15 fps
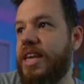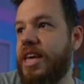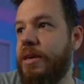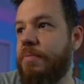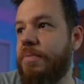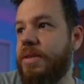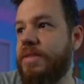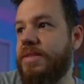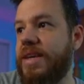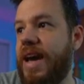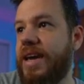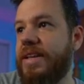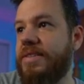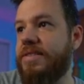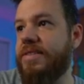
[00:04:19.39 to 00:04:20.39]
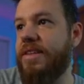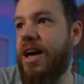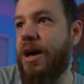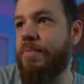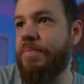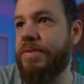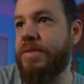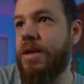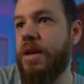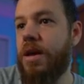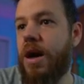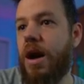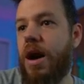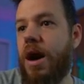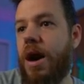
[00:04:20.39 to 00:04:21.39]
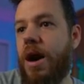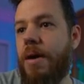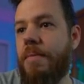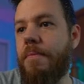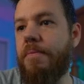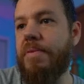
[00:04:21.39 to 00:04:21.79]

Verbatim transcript: Keep tight stops um,